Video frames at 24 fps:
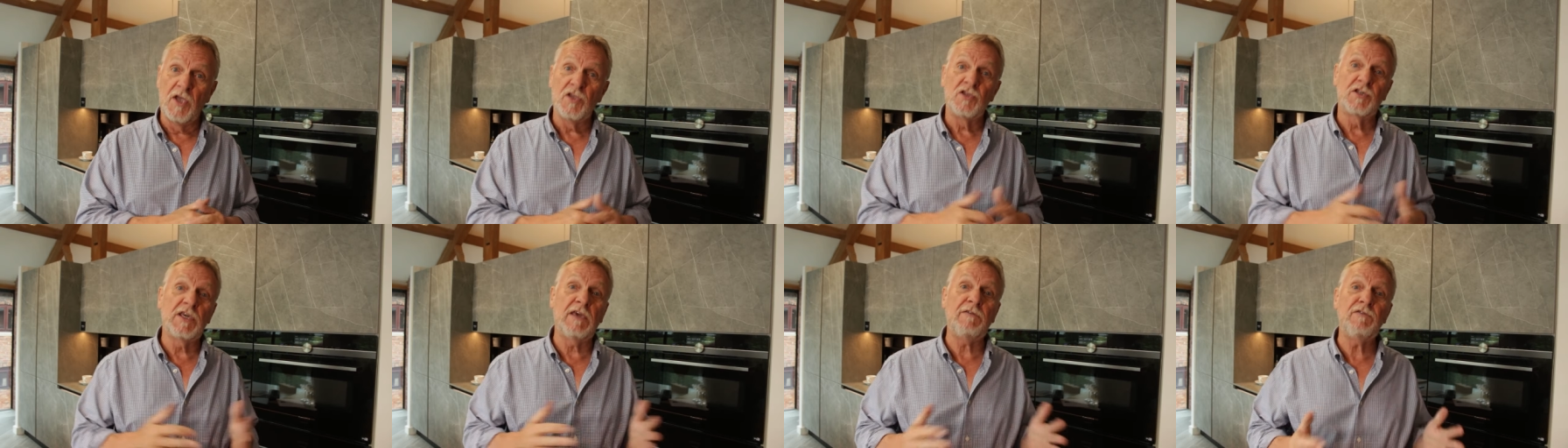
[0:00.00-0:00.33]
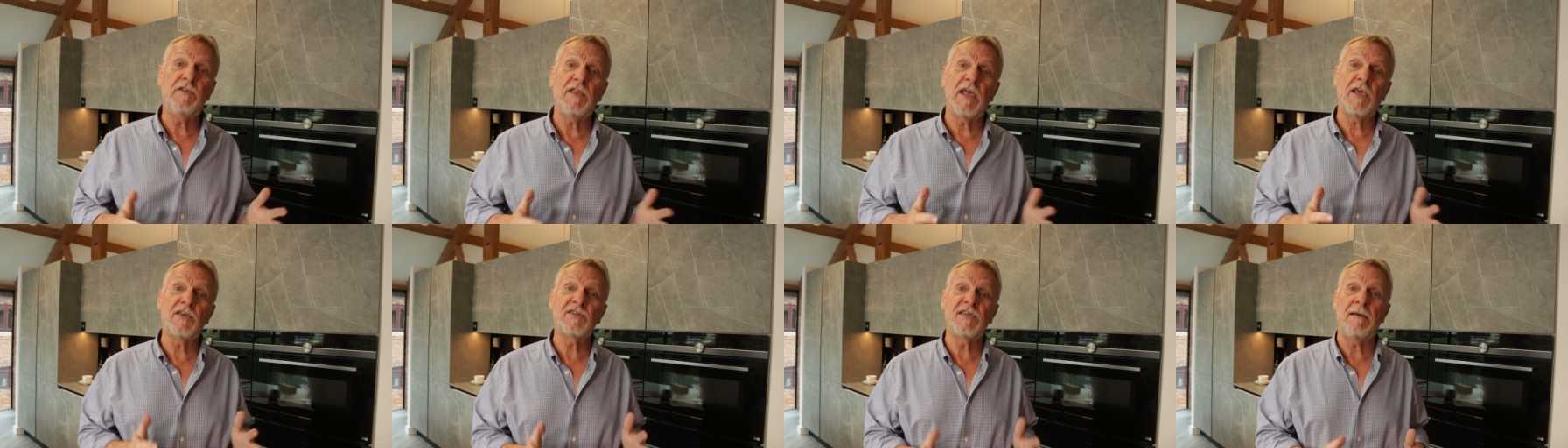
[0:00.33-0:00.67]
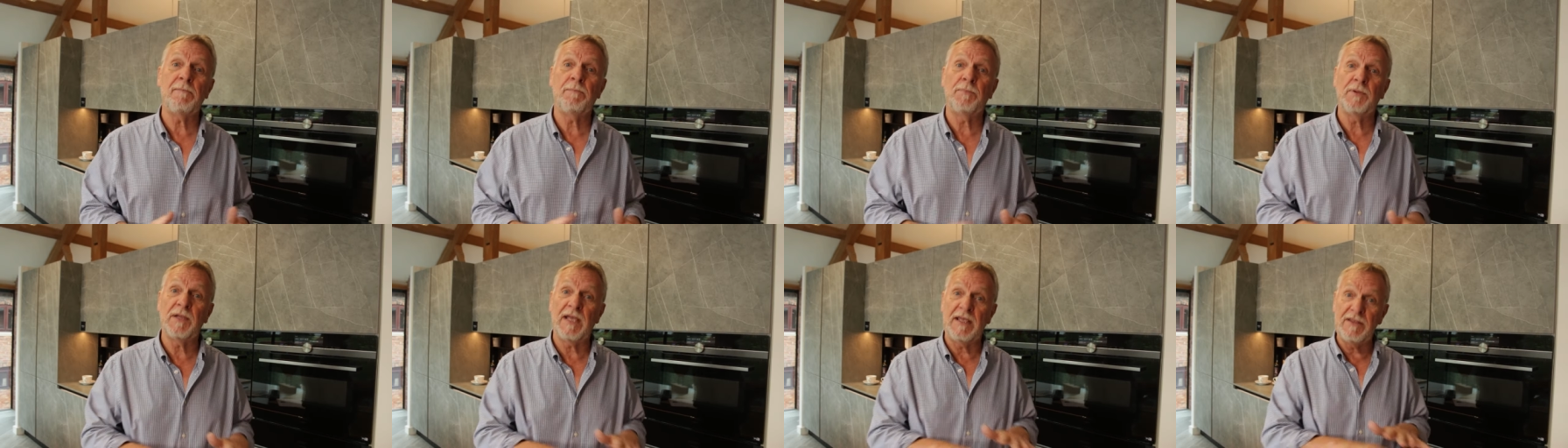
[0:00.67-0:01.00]
To give you an
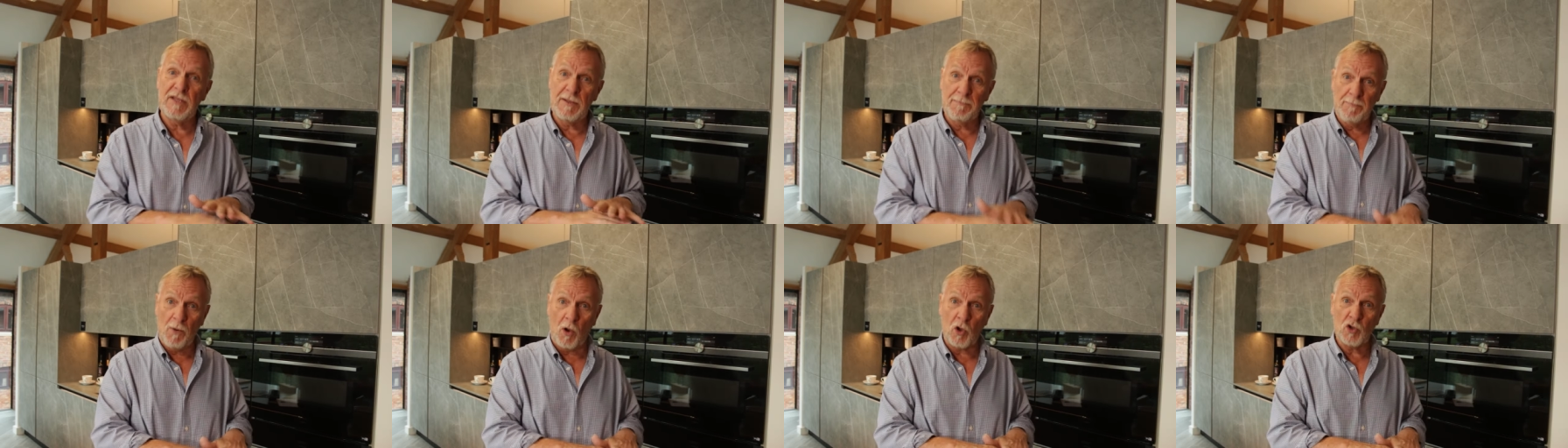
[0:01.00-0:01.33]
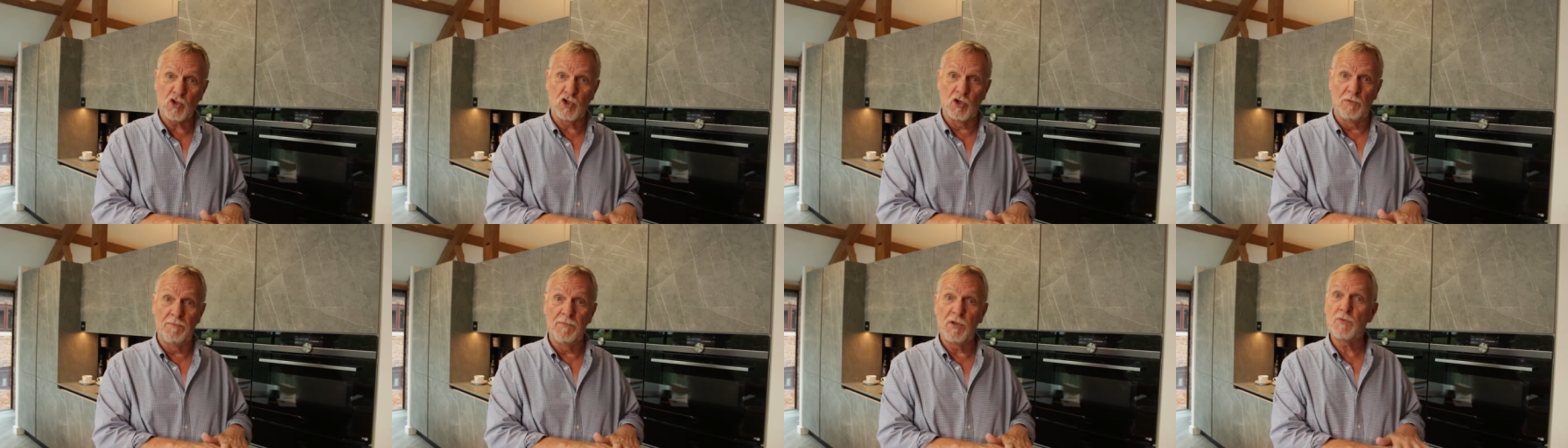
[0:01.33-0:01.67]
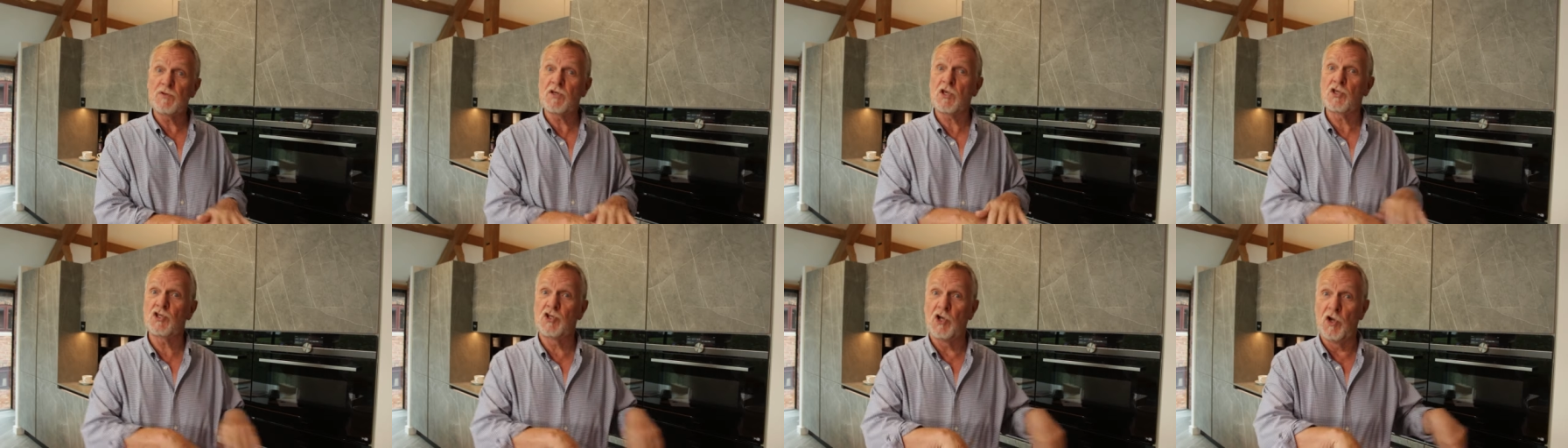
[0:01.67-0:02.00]
example, in the bottom there
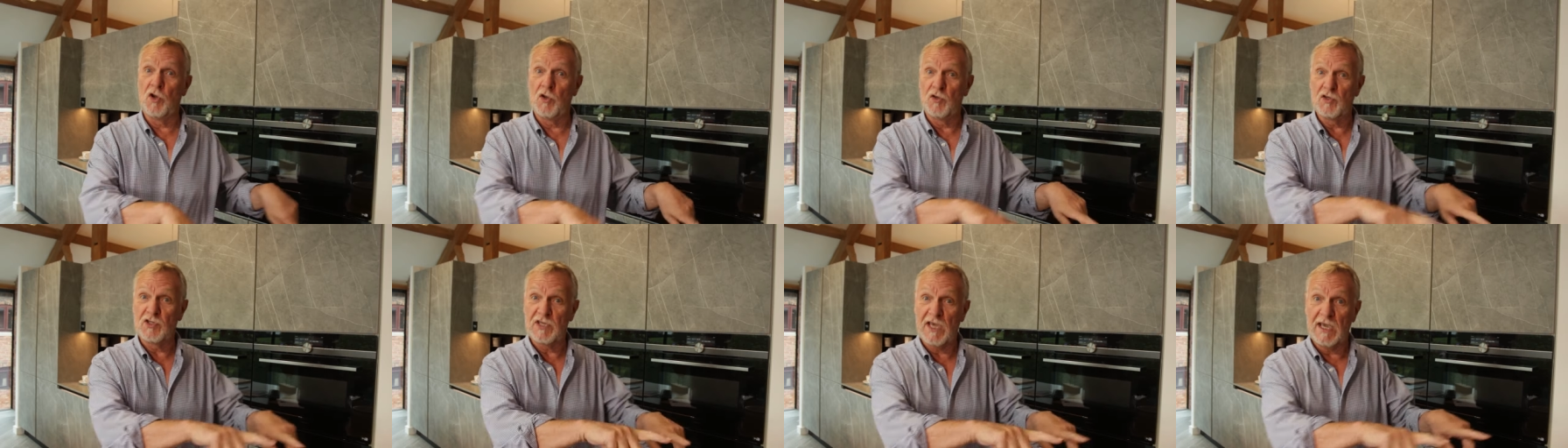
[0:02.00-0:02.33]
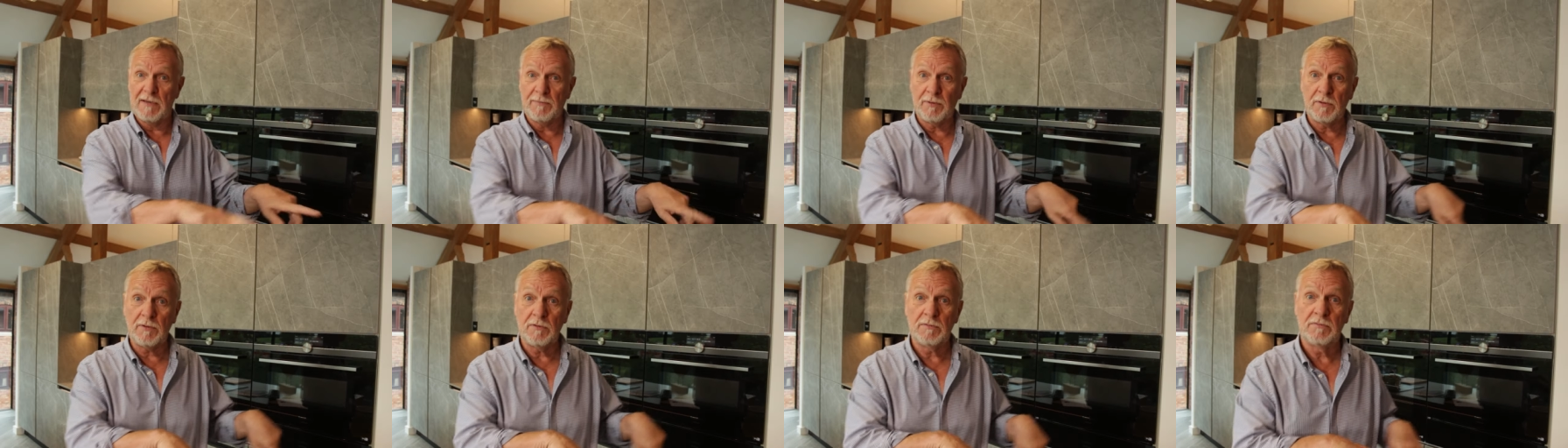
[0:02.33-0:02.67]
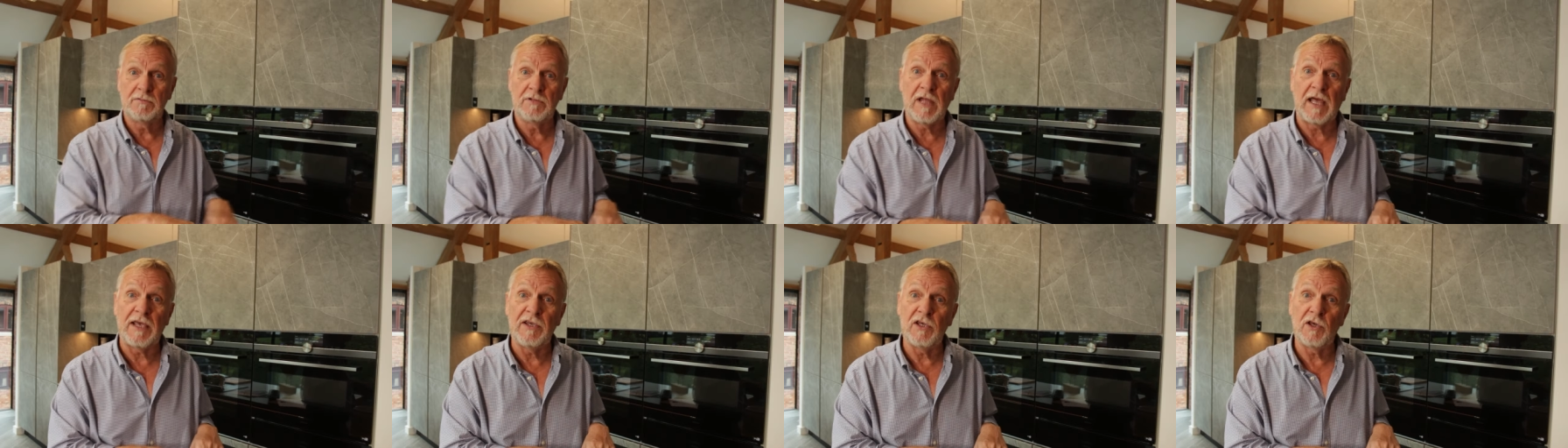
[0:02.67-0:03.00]
was a turntable,
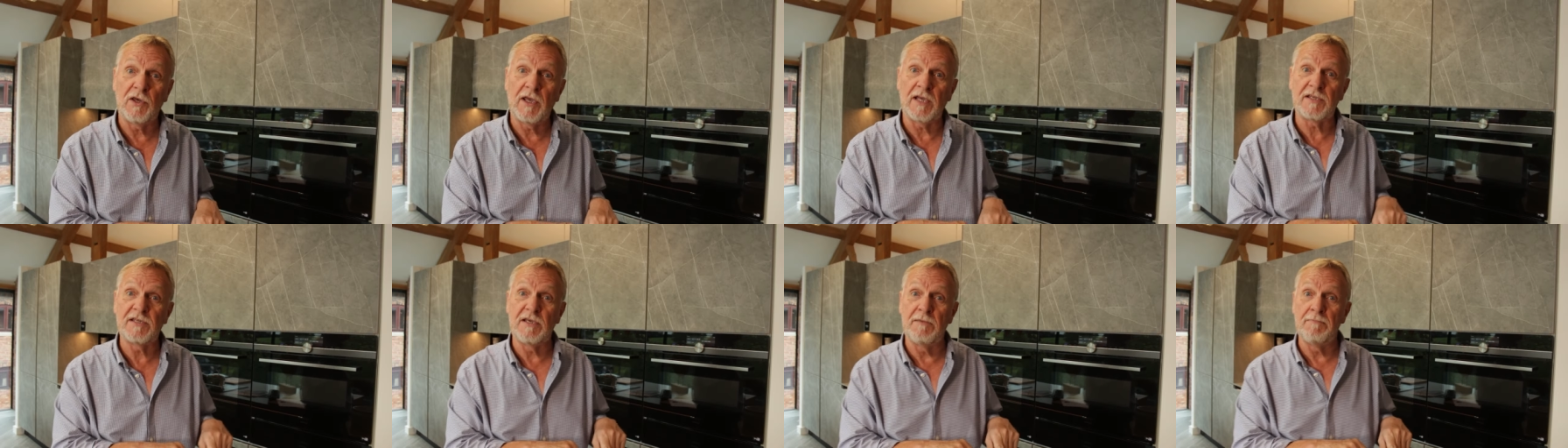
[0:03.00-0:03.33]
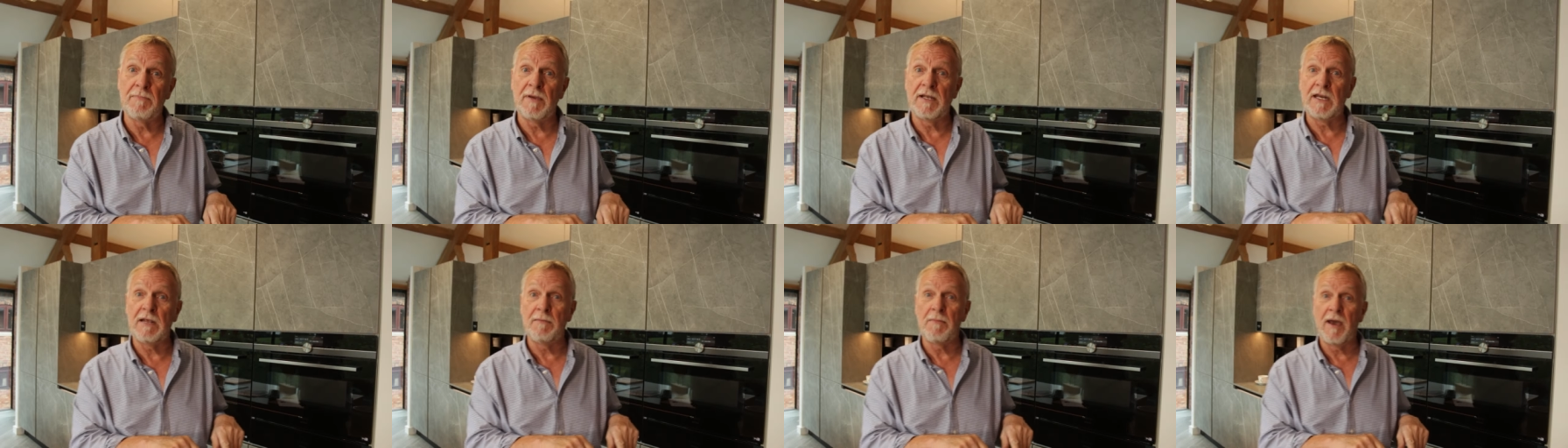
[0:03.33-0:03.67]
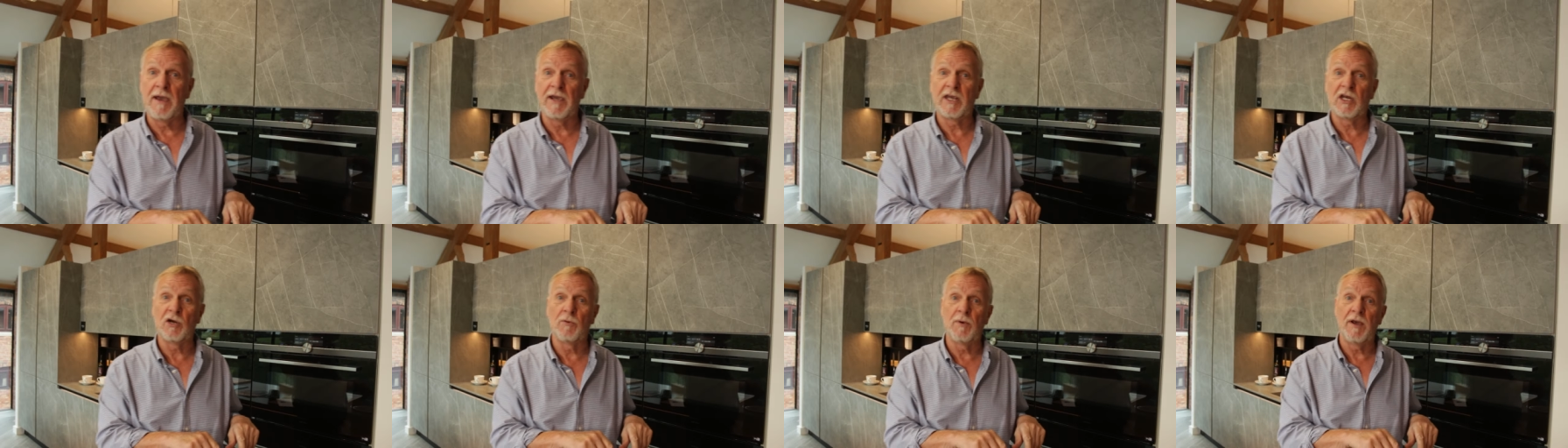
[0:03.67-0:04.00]
like you get in many
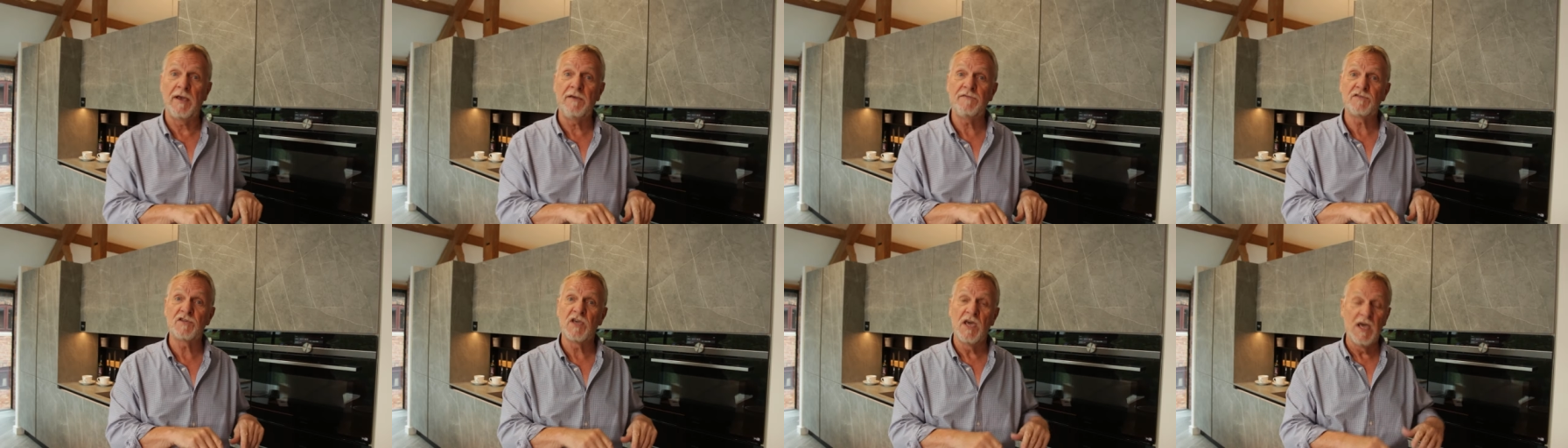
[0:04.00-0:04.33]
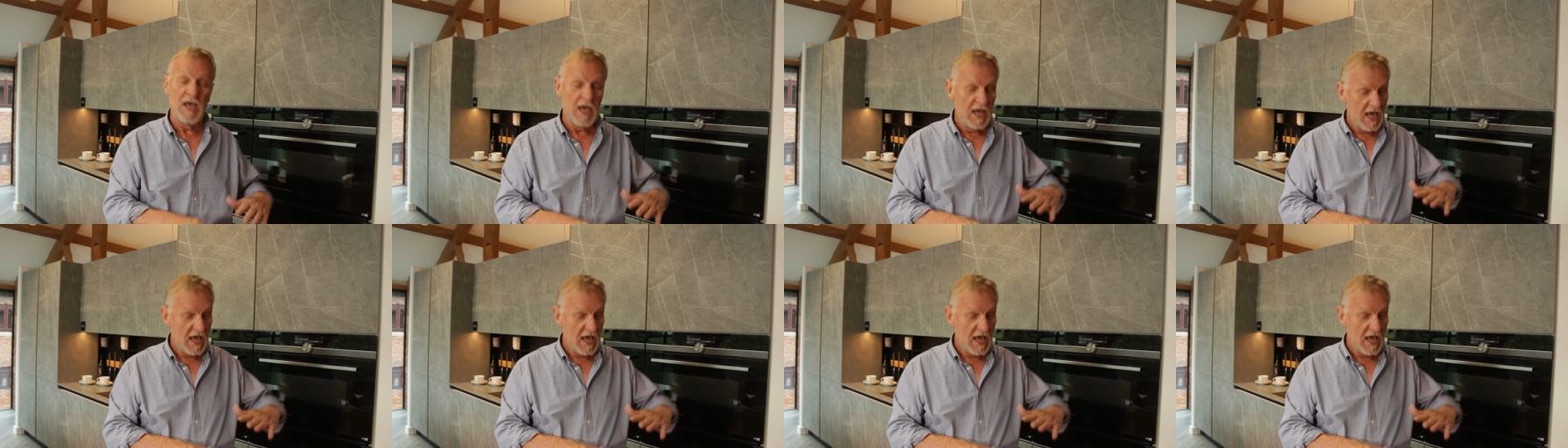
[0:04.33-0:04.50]
microwaves,